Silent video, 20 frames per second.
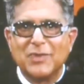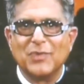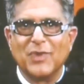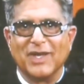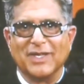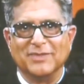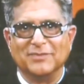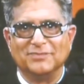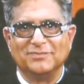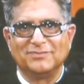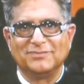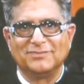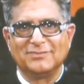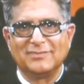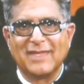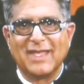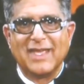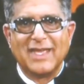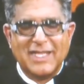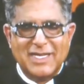one,
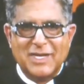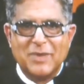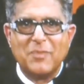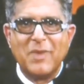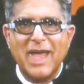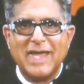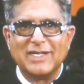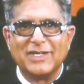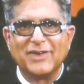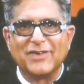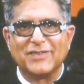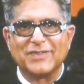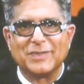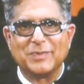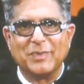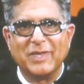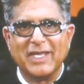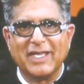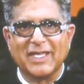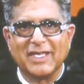in a manner of
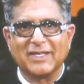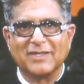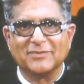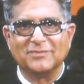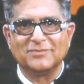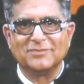speaking.